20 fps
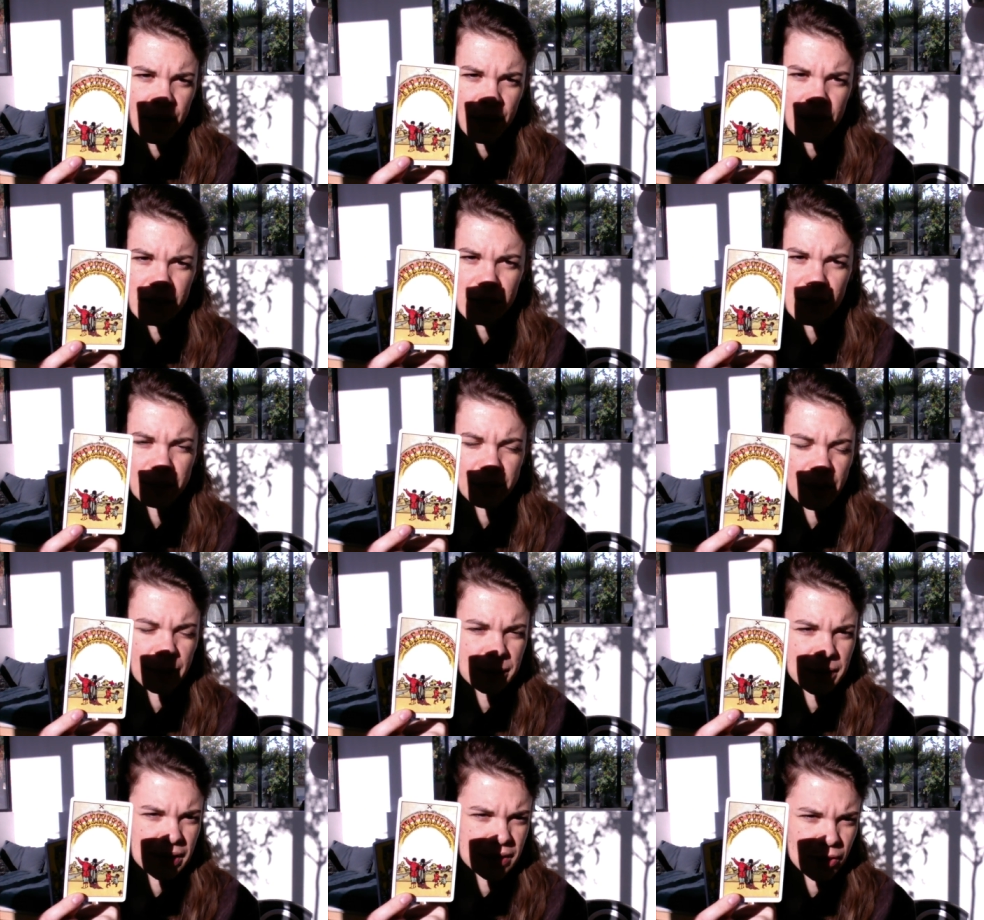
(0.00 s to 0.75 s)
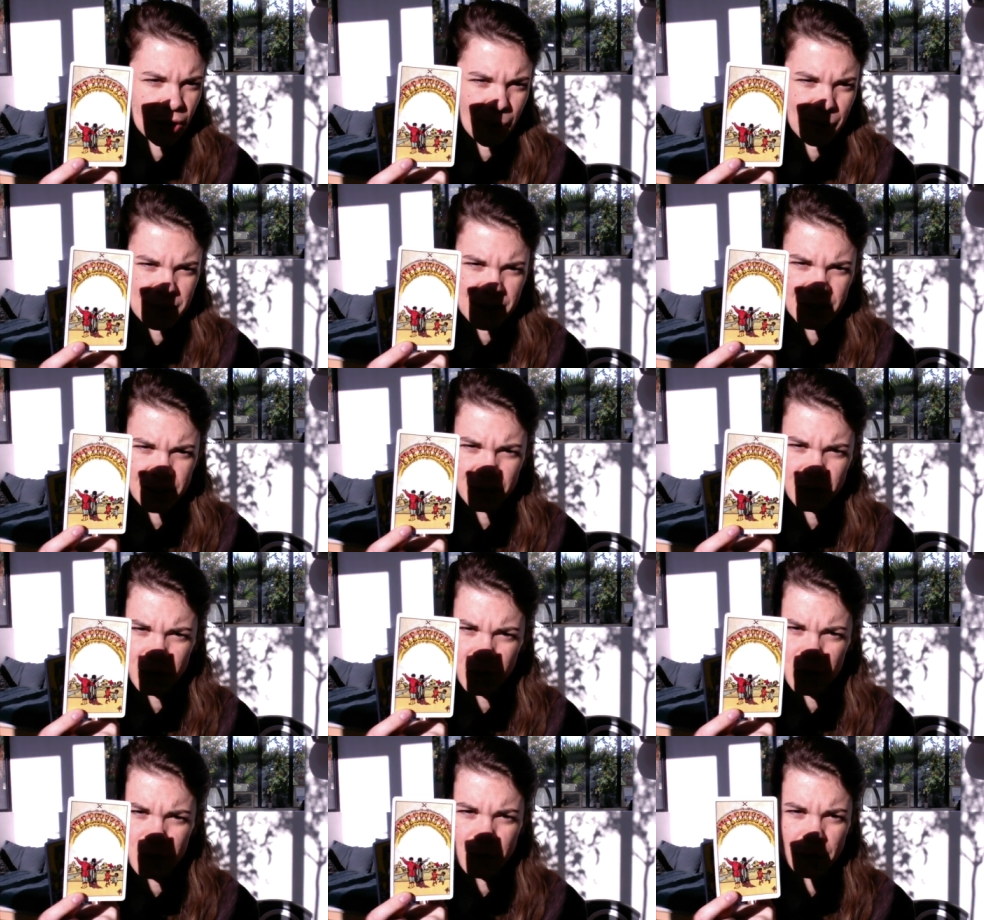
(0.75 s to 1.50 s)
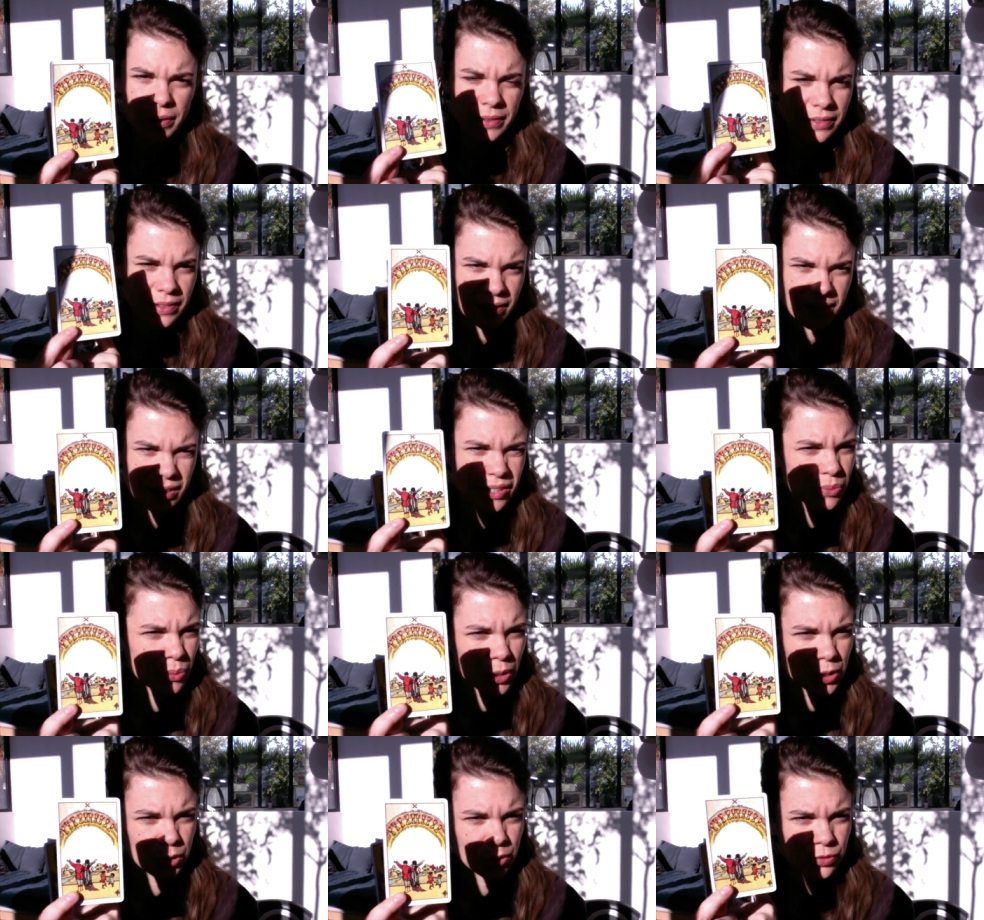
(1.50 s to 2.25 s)
Sometimes there's obstacles, but this is
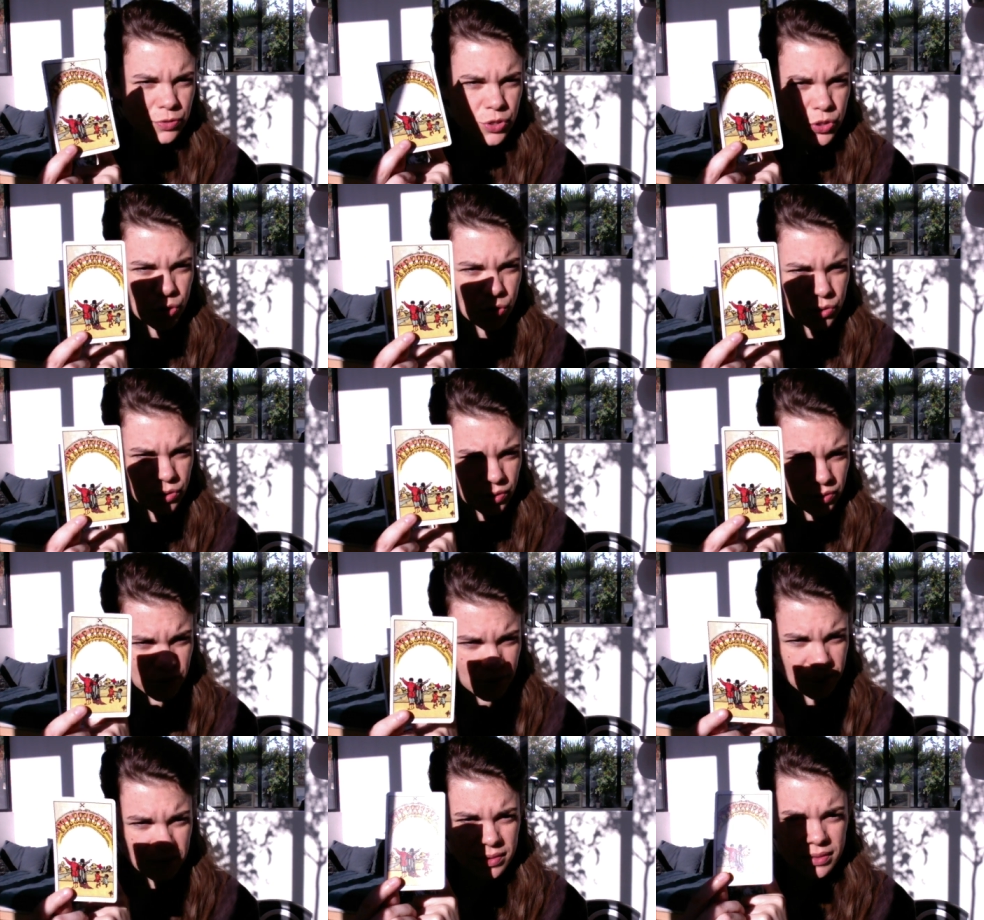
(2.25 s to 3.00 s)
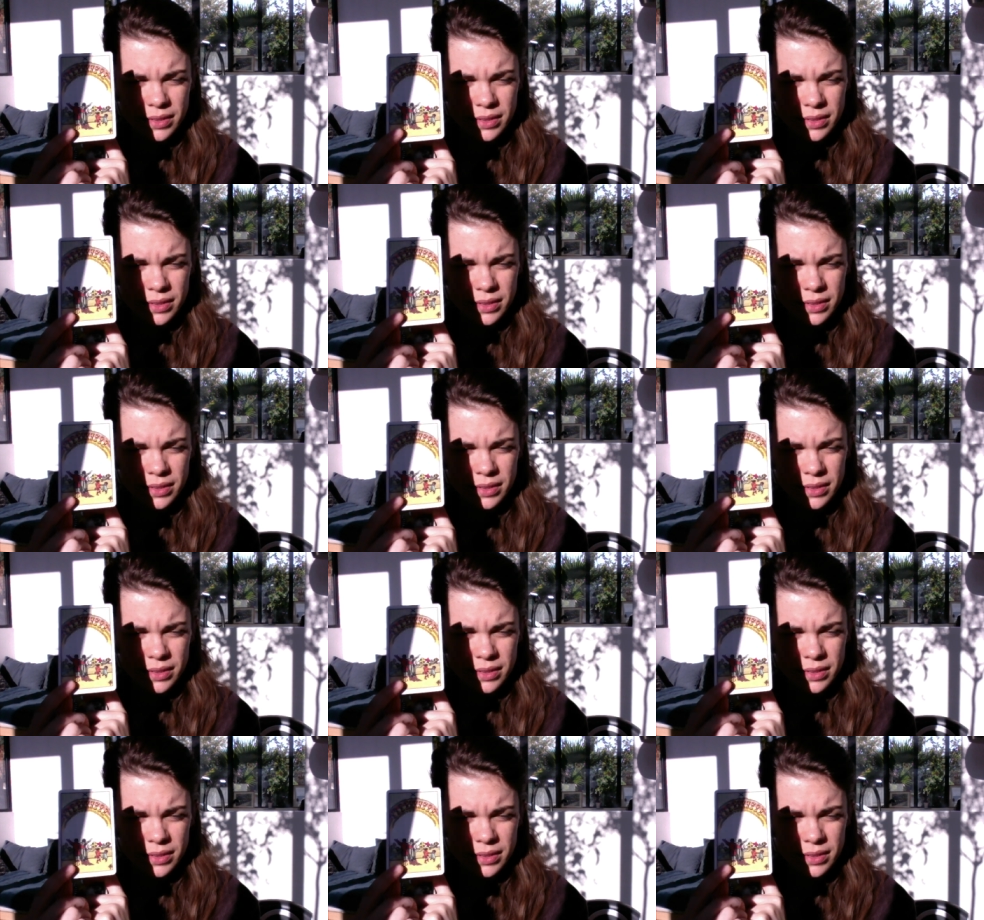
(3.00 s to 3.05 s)
what you've chosen.